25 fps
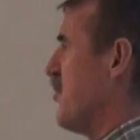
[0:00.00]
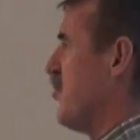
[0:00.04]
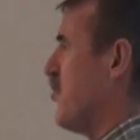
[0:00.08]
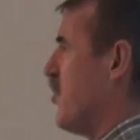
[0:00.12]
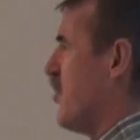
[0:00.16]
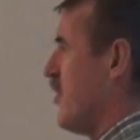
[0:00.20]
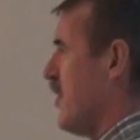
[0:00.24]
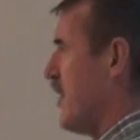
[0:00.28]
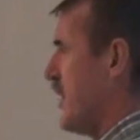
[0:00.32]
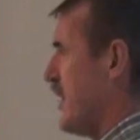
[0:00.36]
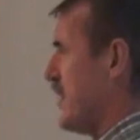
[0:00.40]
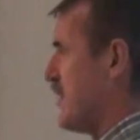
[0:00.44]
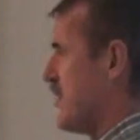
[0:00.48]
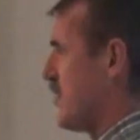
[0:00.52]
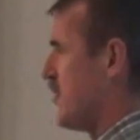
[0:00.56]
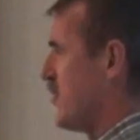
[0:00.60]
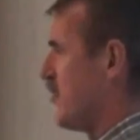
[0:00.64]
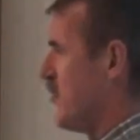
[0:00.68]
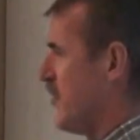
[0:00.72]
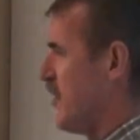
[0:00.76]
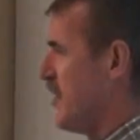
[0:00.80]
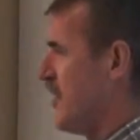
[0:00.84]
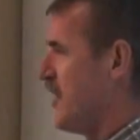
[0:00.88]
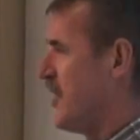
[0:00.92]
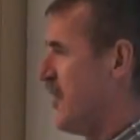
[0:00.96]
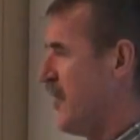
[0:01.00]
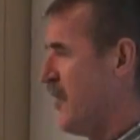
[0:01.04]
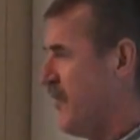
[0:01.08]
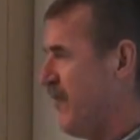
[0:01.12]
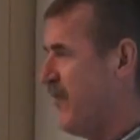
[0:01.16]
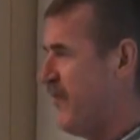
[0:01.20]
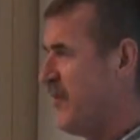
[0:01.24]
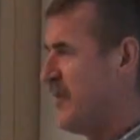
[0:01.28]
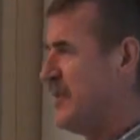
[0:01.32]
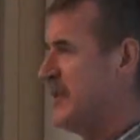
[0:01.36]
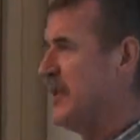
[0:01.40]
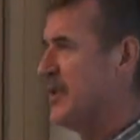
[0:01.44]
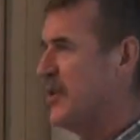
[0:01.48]
more or less to the
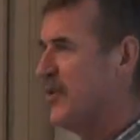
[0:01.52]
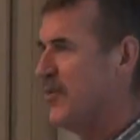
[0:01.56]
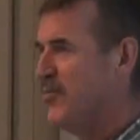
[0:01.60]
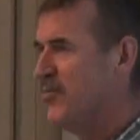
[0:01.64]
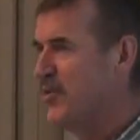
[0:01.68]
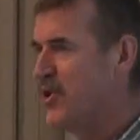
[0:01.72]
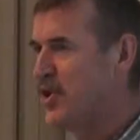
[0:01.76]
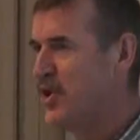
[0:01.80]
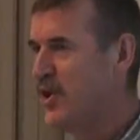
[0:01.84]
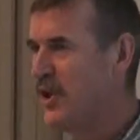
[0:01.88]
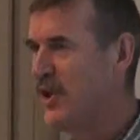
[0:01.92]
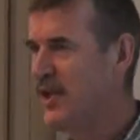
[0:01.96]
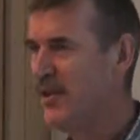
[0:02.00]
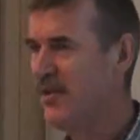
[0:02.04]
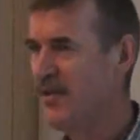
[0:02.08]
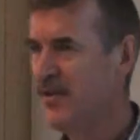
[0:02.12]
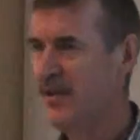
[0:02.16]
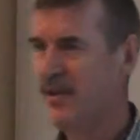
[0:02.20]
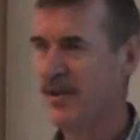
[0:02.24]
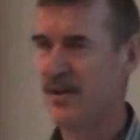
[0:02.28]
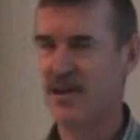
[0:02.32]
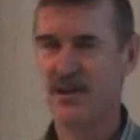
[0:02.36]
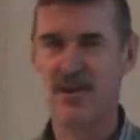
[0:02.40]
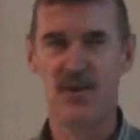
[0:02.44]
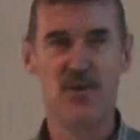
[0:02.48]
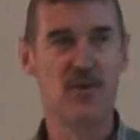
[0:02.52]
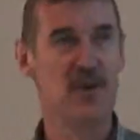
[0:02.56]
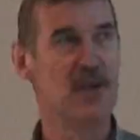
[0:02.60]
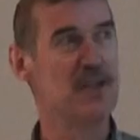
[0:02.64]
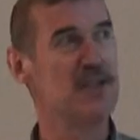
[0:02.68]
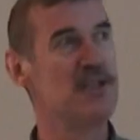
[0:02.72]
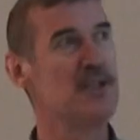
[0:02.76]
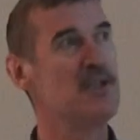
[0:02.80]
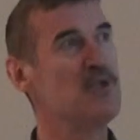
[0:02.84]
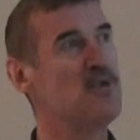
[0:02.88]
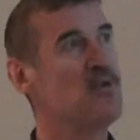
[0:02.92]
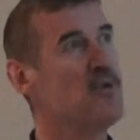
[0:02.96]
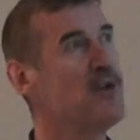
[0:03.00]
physical machine, as long as
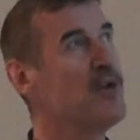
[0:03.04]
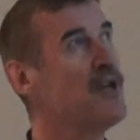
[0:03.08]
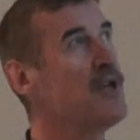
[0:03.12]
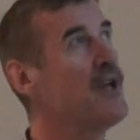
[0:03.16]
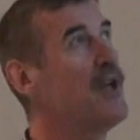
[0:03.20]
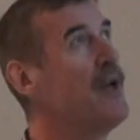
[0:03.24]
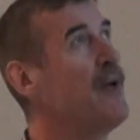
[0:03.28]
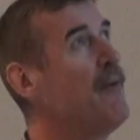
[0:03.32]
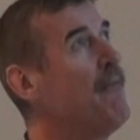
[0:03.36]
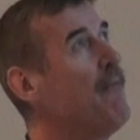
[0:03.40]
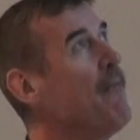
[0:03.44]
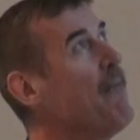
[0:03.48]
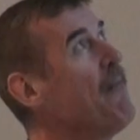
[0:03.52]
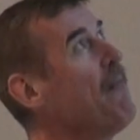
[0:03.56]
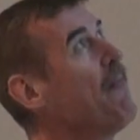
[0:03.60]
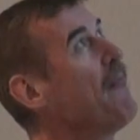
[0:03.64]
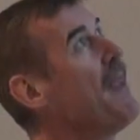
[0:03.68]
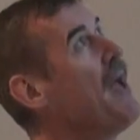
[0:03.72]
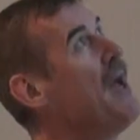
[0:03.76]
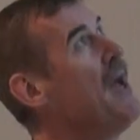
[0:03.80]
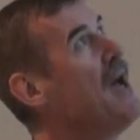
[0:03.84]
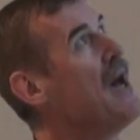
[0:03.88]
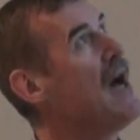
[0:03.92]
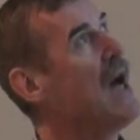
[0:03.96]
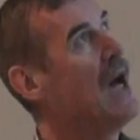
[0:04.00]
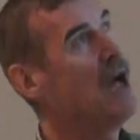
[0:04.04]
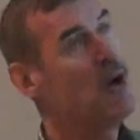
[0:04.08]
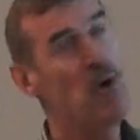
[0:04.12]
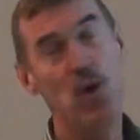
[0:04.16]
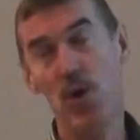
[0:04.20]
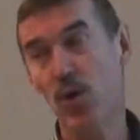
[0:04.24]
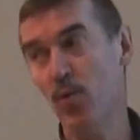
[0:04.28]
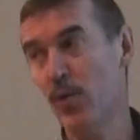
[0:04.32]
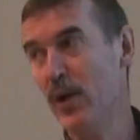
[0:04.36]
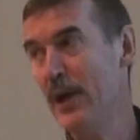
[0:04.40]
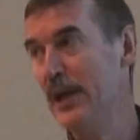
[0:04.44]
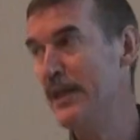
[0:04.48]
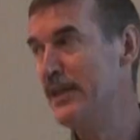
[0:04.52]
it's working. How
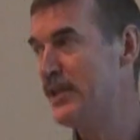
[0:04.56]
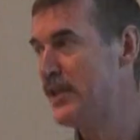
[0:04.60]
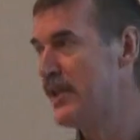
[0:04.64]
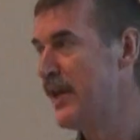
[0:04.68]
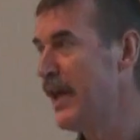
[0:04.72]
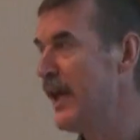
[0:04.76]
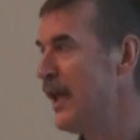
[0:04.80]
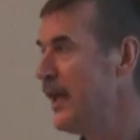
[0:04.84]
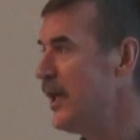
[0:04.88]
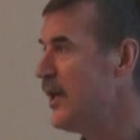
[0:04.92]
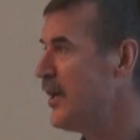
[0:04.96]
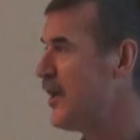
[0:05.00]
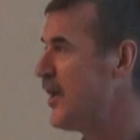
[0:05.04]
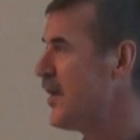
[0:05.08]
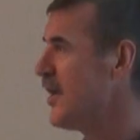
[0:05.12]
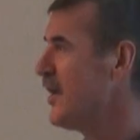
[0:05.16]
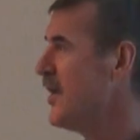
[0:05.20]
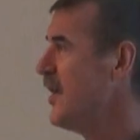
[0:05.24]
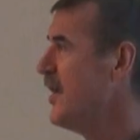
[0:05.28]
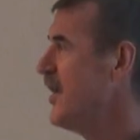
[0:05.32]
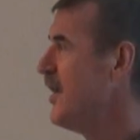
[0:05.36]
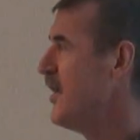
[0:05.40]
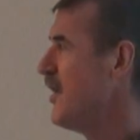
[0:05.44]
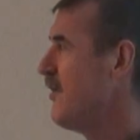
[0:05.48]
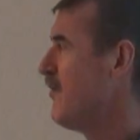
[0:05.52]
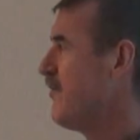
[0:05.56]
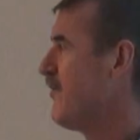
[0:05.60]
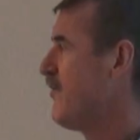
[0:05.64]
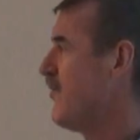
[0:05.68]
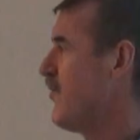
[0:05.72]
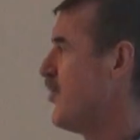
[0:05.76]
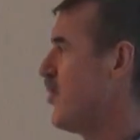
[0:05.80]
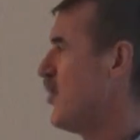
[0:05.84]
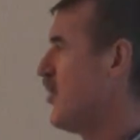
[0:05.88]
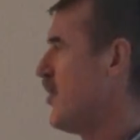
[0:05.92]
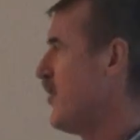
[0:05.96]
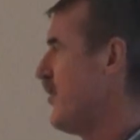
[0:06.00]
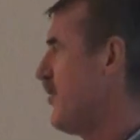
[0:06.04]
long will it take
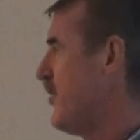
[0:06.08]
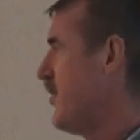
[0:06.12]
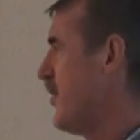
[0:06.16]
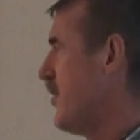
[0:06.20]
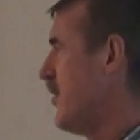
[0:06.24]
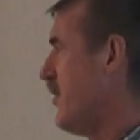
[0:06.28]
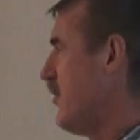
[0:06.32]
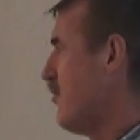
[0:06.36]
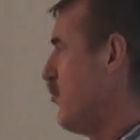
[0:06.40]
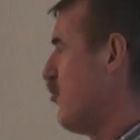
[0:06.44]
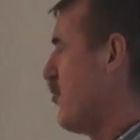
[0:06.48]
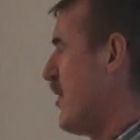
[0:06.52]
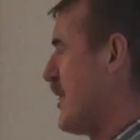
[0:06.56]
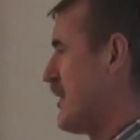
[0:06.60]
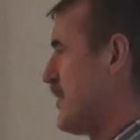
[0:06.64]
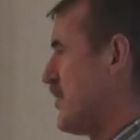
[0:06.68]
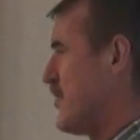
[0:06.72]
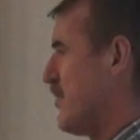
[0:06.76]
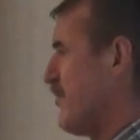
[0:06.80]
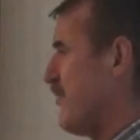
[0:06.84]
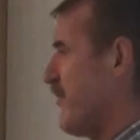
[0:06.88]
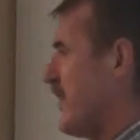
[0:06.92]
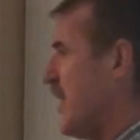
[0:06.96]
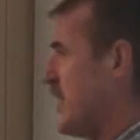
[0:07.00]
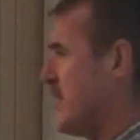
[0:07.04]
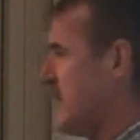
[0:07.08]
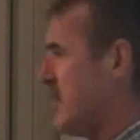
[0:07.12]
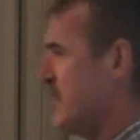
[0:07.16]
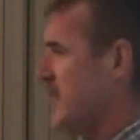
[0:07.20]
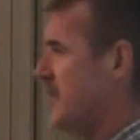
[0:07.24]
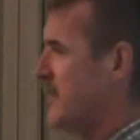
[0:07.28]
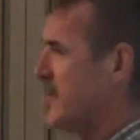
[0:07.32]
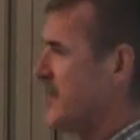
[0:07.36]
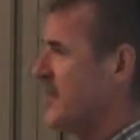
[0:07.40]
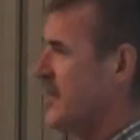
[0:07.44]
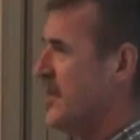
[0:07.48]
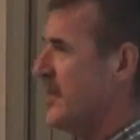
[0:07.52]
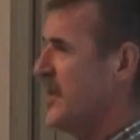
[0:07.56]
for the rest of
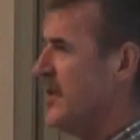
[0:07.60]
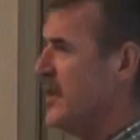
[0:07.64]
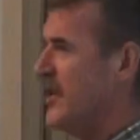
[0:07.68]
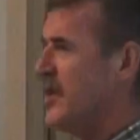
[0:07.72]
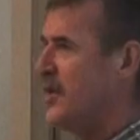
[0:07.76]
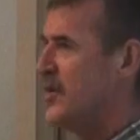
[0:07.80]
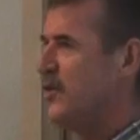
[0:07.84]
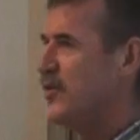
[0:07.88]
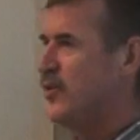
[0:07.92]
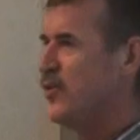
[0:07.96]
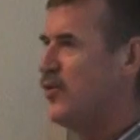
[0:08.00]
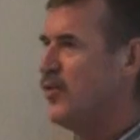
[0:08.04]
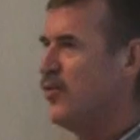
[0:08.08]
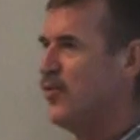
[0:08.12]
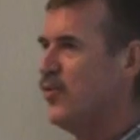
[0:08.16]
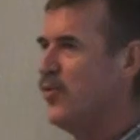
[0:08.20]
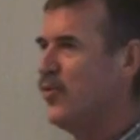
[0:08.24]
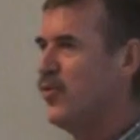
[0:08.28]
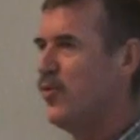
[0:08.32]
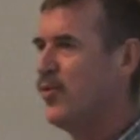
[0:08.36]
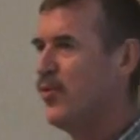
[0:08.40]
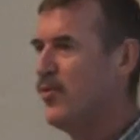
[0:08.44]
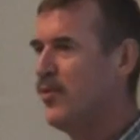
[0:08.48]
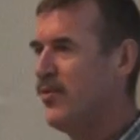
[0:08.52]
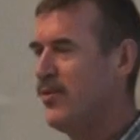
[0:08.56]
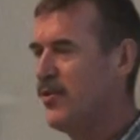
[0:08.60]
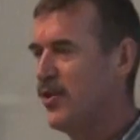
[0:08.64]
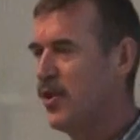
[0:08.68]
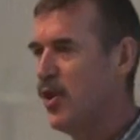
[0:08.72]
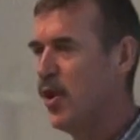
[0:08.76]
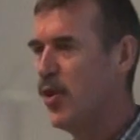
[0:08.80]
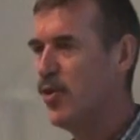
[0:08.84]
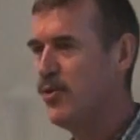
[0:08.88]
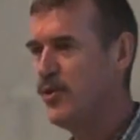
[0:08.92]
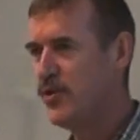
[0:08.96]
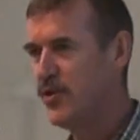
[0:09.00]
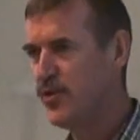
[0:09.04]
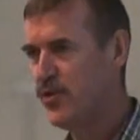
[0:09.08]
us to
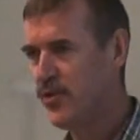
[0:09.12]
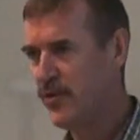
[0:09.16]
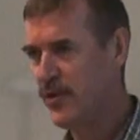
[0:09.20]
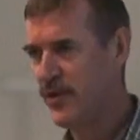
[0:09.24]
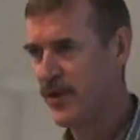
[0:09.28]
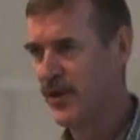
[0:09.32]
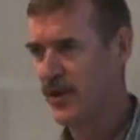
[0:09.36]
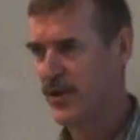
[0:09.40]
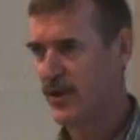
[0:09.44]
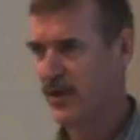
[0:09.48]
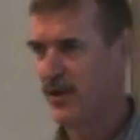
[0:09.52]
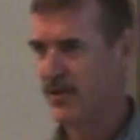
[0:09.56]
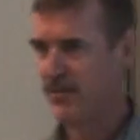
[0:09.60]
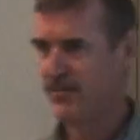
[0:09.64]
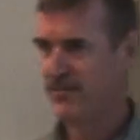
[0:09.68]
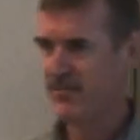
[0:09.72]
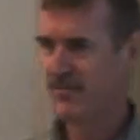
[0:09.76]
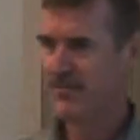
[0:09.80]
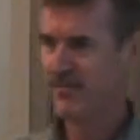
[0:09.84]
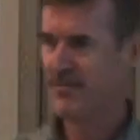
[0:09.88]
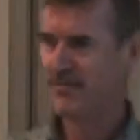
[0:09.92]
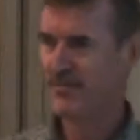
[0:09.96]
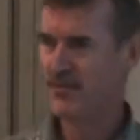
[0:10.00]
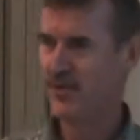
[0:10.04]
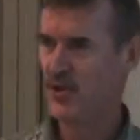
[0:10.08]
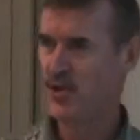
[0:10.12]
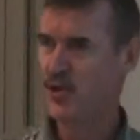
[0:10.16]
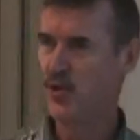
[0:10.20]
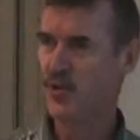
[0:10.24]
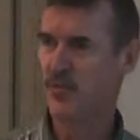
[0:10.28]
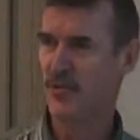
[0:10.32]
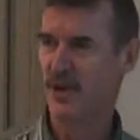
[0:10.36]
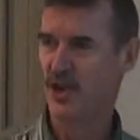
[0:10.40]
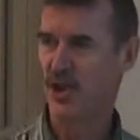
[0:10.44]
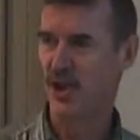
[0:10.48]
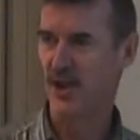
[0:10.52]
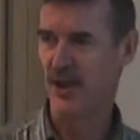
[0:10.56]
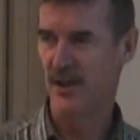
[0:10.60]
go to the new
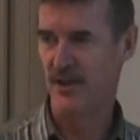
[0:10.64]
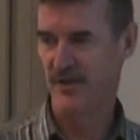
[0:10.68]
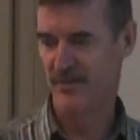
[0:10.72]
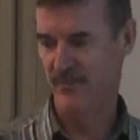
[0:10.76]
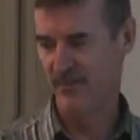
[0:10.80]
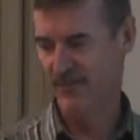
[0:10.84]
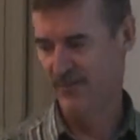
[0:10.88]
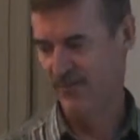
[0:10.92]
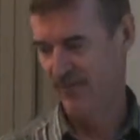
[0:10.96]
machine?